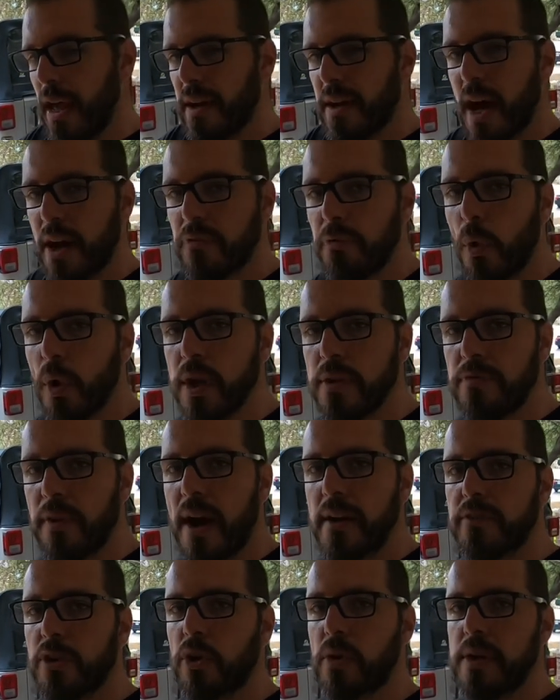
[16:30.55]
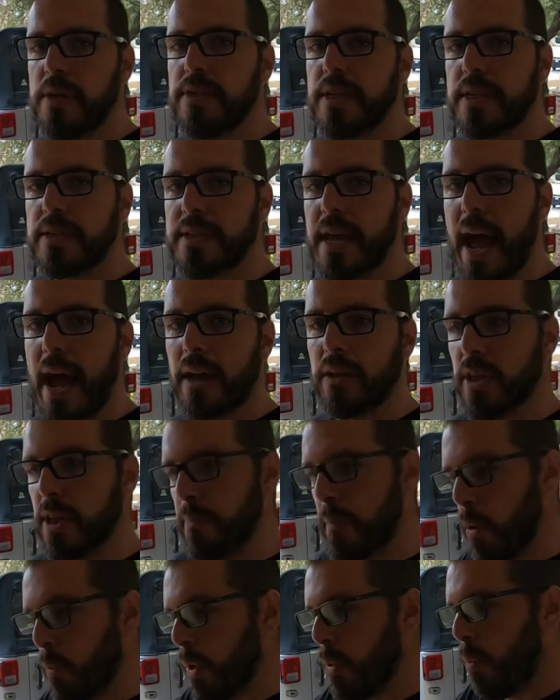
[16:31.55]
Not 45 degrees exactly,
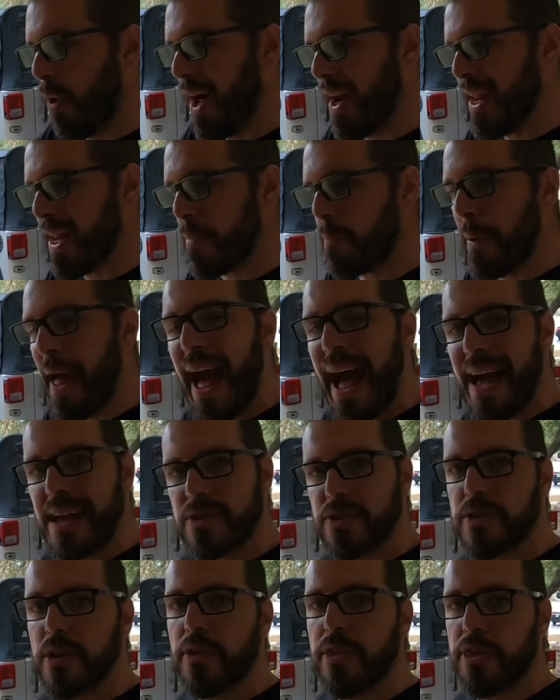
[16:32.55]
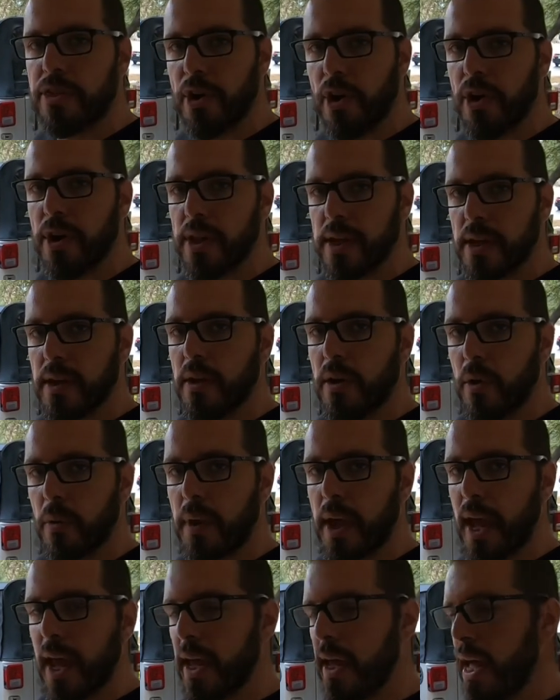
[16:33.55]
but we want it past 30,
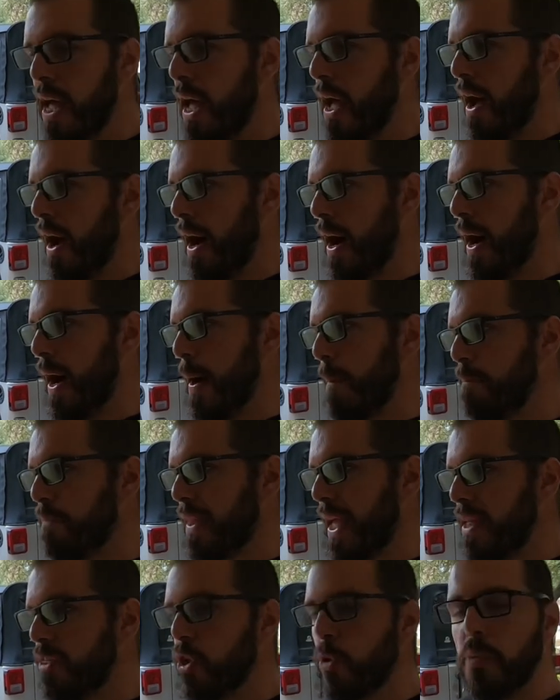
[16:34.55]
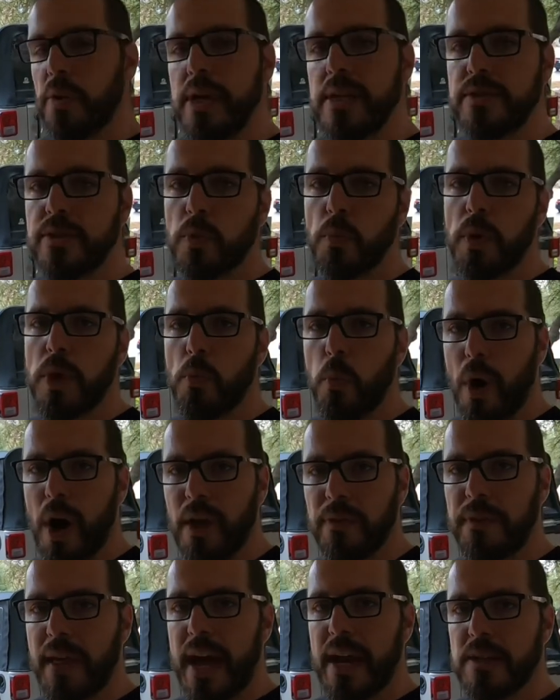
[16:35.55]
okay? And the reason we
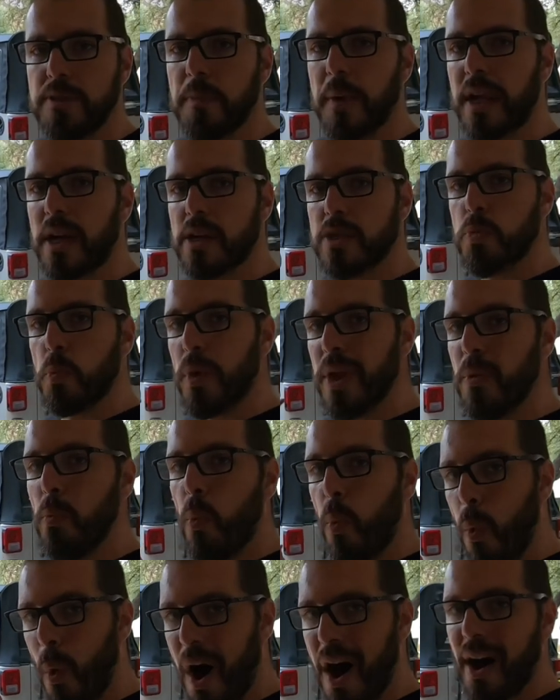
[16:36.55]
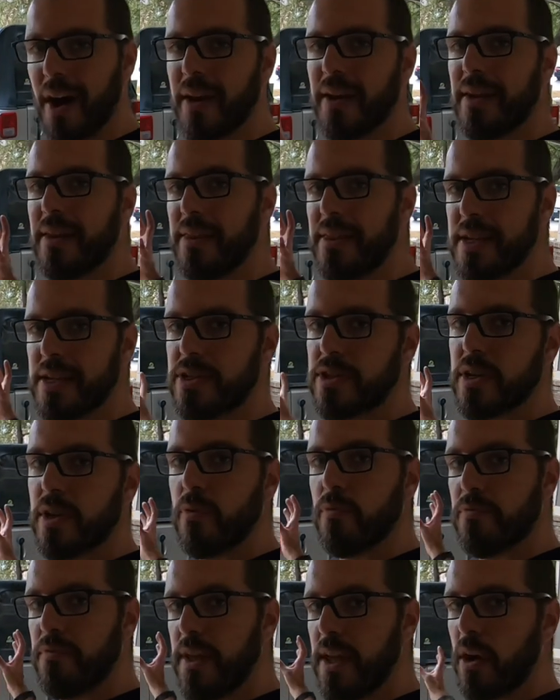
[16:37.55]
want that is because we want this
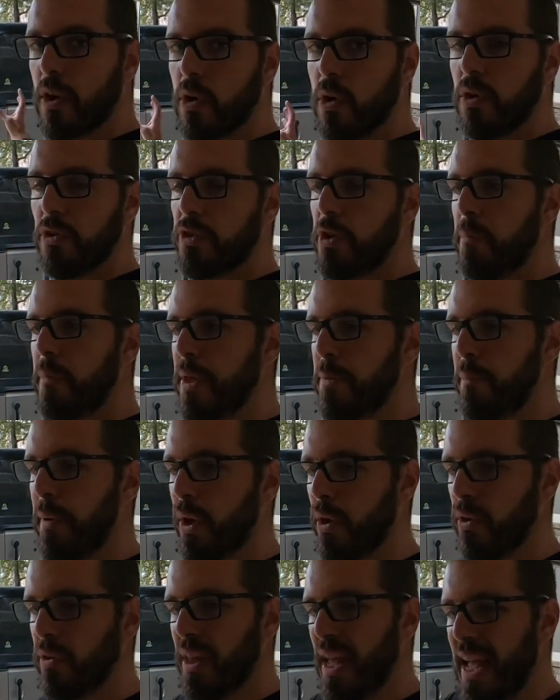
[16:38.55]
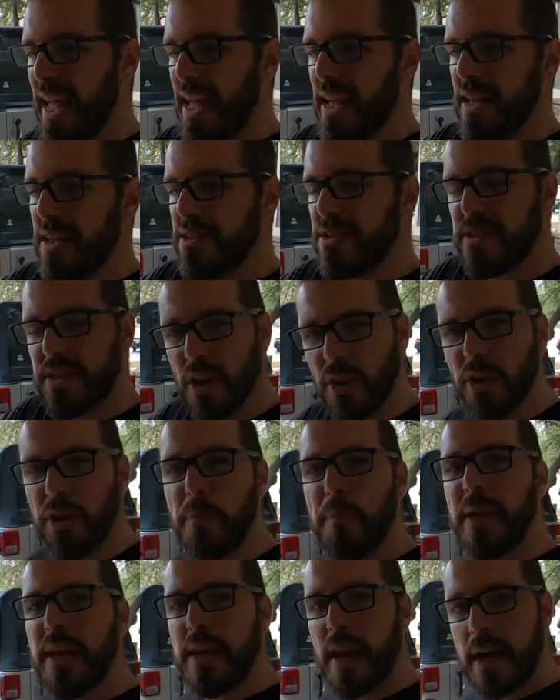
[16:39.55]
vehicle to be built still to
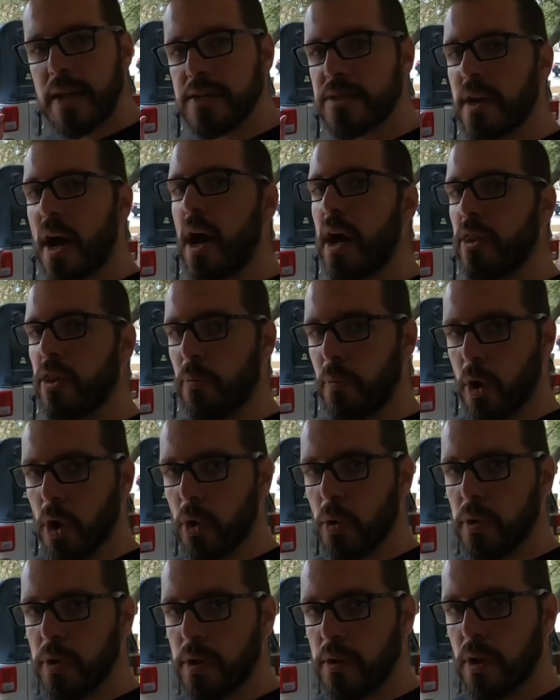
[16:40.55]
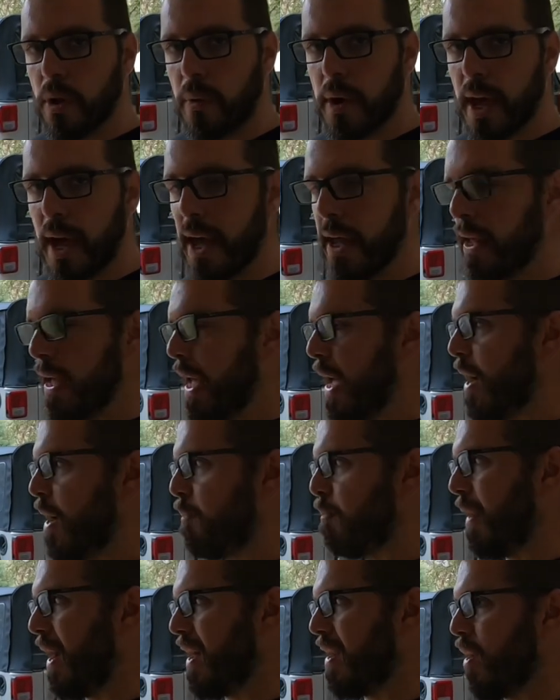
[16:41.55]
be nice on the road, okay?
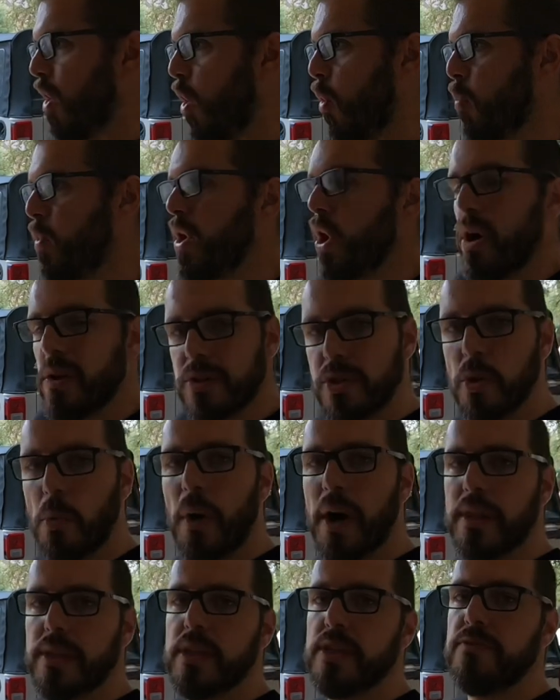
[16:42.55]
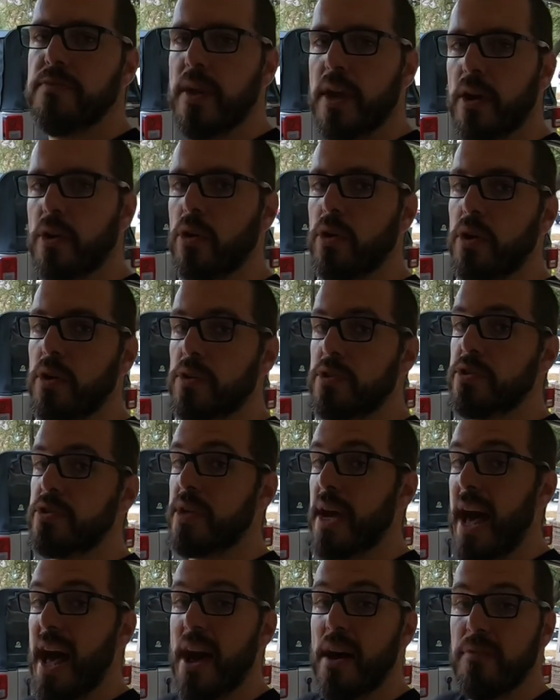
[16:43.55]
But we also want this vehicle
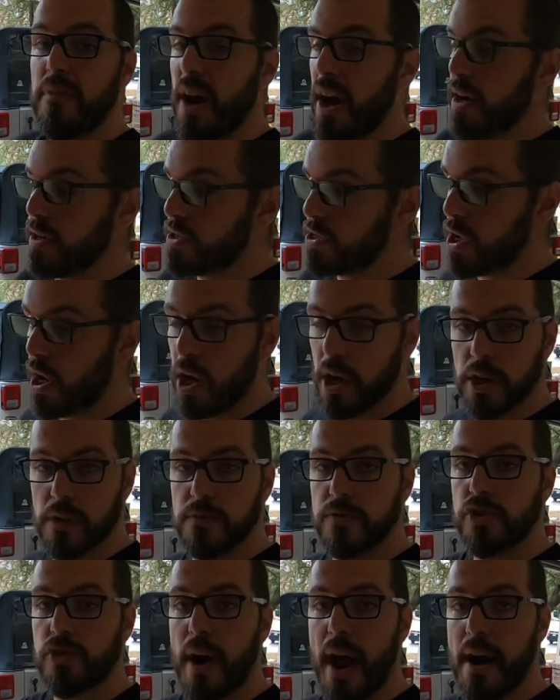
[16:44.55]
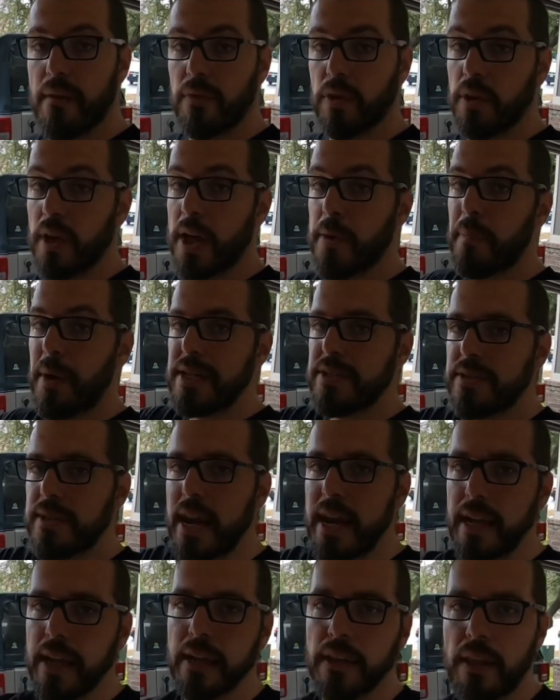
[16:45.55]
to have a ton of travel. And by
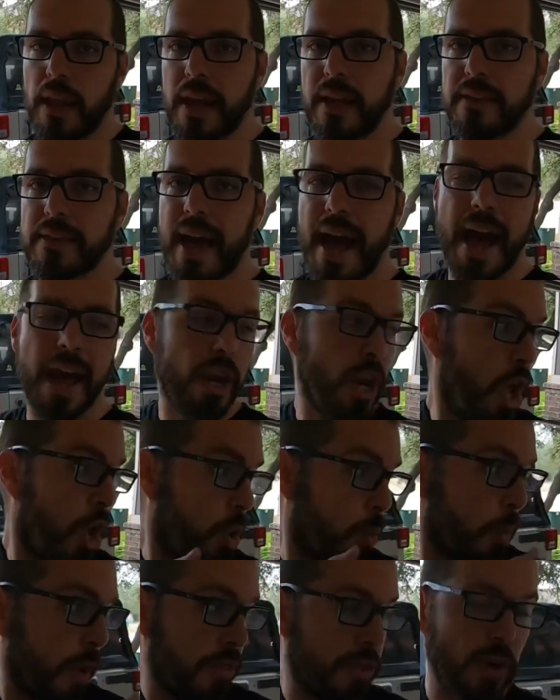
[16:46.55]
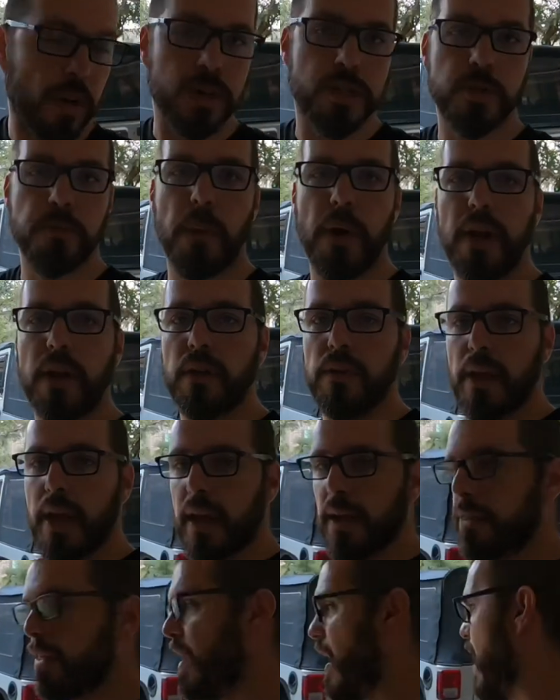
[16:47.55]
setting it like that with our spring
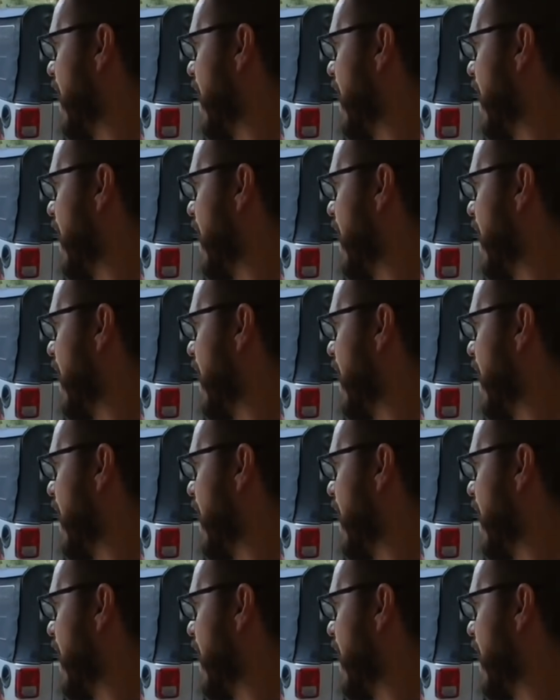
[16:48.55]
length,